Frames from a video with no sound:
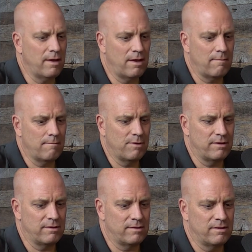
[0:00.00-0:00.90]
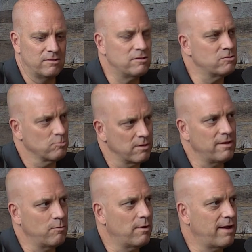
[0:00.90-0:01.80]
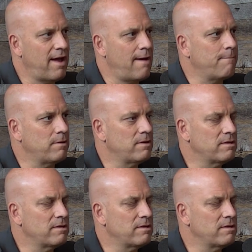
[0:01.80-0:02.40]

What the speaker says: but this is really what happened.